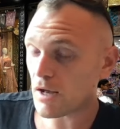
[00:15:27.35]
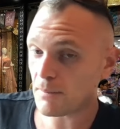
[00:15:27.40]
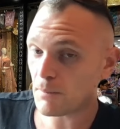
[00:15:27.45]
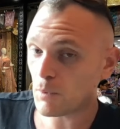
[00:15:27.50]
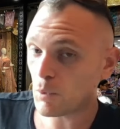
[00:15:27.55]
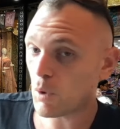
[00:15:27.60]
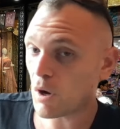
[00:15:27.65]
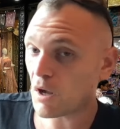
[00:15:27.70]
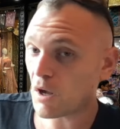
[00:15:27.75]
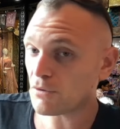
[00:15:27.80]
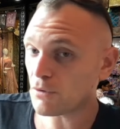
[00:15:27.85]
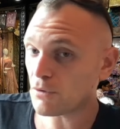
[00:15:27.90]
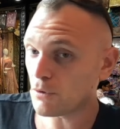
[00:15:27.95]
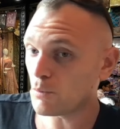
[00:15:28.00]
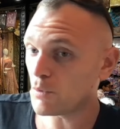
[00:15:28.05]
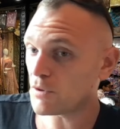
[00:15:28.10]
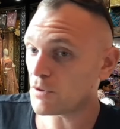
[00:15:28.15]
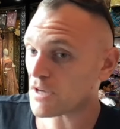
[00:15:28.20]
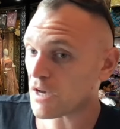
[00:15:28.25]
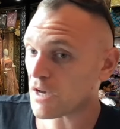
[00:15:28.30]
I'm a white
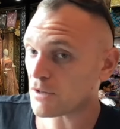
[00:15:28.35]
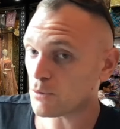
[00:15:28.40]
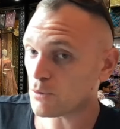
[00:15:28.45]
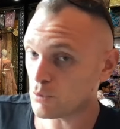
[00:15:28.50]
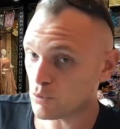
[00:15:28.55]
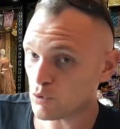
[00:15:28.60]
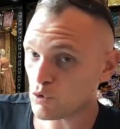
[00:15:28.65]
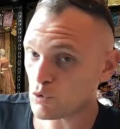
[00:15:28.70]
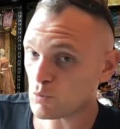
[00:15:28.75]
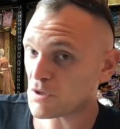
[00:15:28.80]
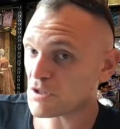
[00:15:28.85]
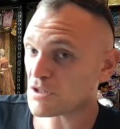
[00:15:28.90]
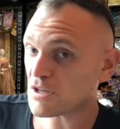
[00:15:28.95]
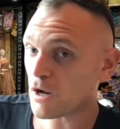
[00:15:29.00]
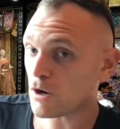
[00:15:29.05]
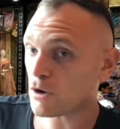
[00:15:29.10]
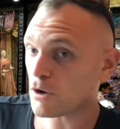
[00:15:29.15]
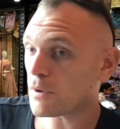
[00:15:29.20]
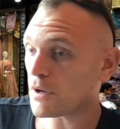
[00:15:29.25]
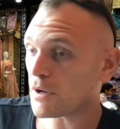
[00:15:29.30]
dude with tattoos who speaks
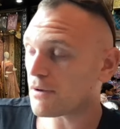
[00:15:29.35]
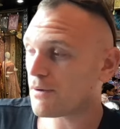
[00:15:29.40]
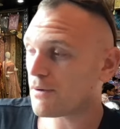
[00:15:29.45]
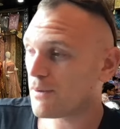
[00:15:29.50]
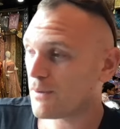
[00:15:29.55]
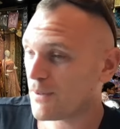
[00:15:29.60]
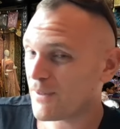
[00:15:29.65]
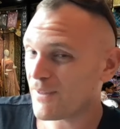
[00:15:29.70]
Arabic.